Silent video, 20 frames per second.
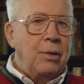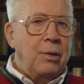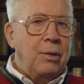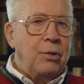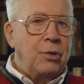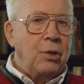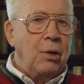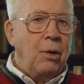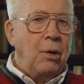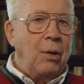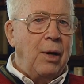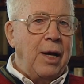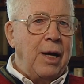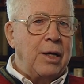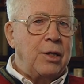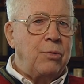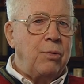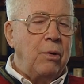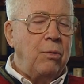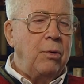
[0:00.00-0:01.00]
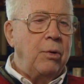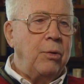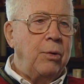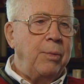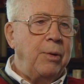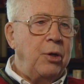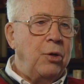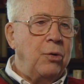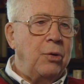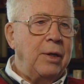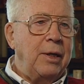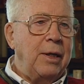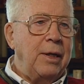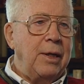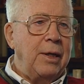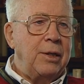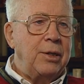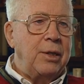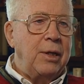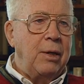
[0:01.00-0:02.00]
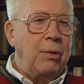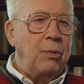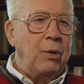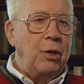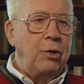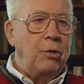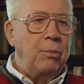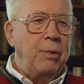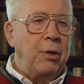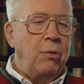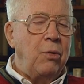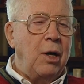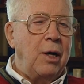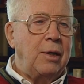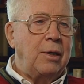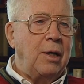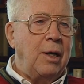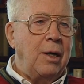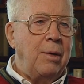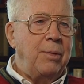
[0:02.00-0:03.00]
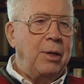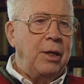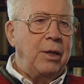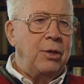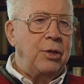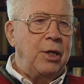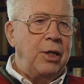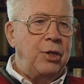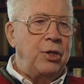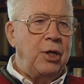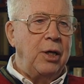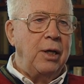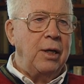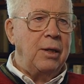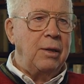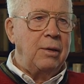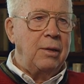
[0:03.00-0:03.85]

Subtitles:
So I asked what we would be doing, and they said, well, you'll be rock climbing and teaching it.